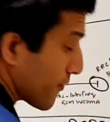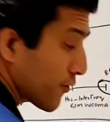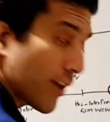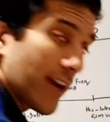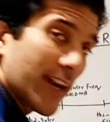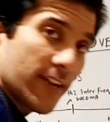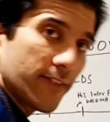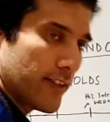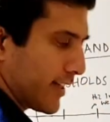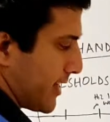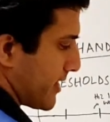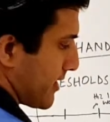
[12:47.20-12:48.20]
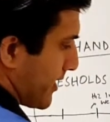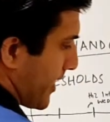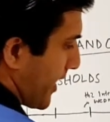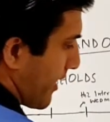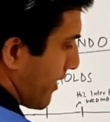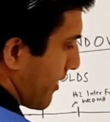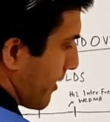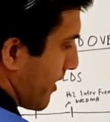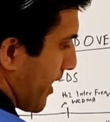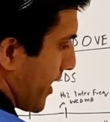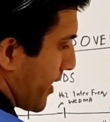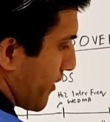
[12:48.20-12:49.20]
your level is neg
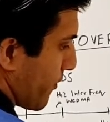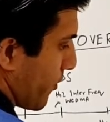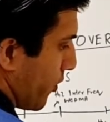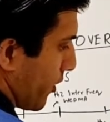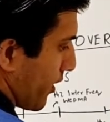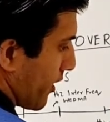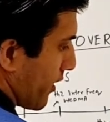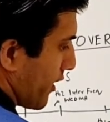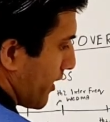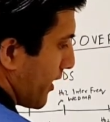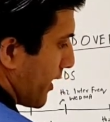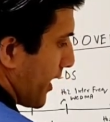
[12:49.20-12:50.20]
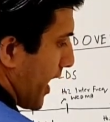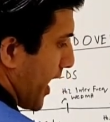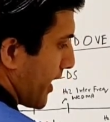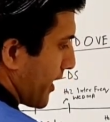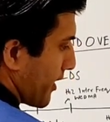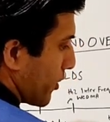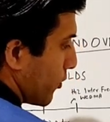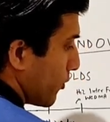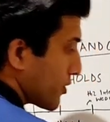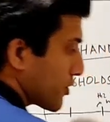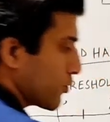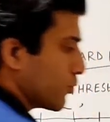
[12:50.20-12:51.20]
94 and it
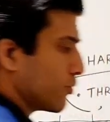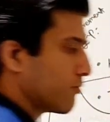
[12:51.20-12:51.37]
goes to